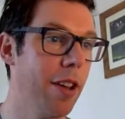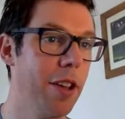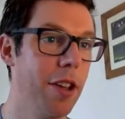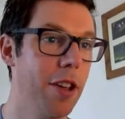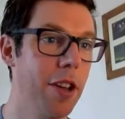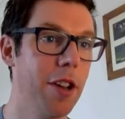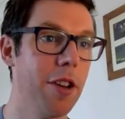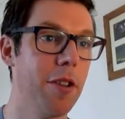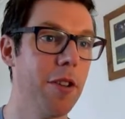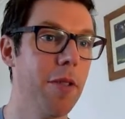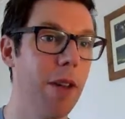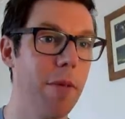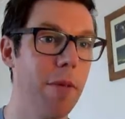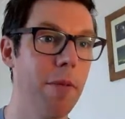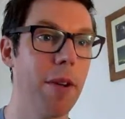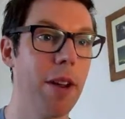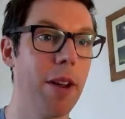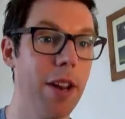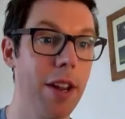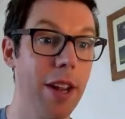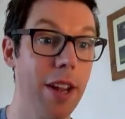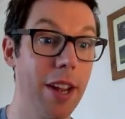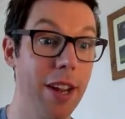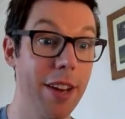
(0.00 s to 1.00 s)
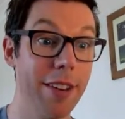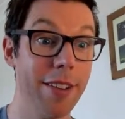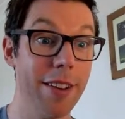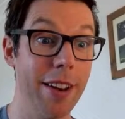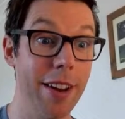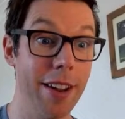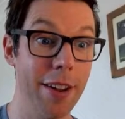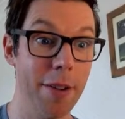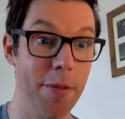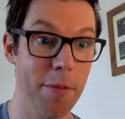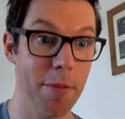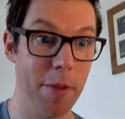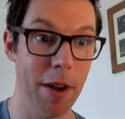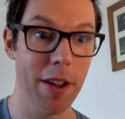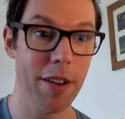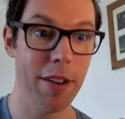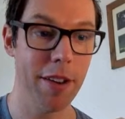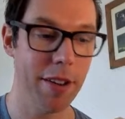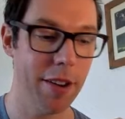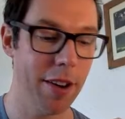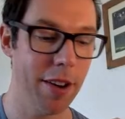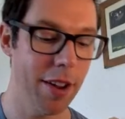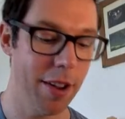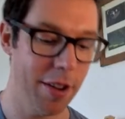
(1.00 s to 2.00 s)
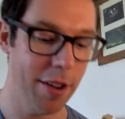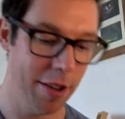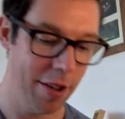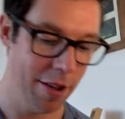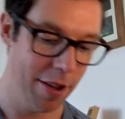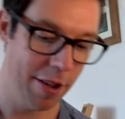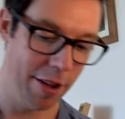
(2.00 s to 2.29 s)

You can do that really easily and well in it.